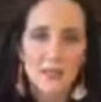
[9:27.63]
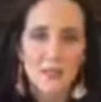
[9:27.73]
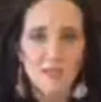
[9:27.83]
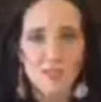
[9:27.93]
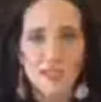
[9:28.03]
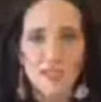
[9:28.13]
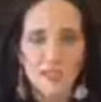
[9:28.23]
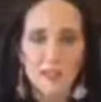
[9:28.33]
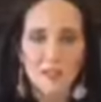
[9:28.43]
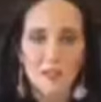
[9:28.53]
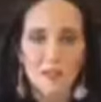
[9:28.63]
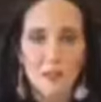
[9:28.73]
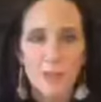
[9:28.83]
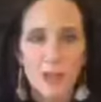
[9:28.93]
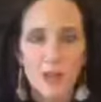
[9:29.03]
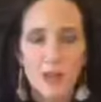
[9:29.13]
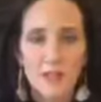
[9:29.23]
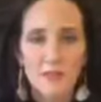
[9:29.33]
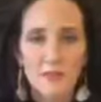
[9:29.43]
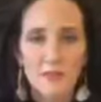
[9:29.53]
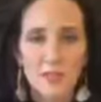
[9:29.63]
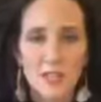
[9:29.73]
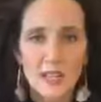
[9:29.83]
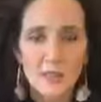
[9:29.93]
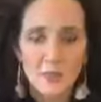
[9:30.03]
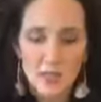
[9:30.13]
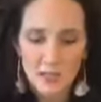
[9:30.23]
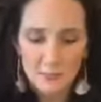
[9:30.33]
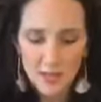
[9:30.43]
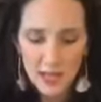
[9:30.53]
and then just leave it there and turn it right back on first thing in the morning.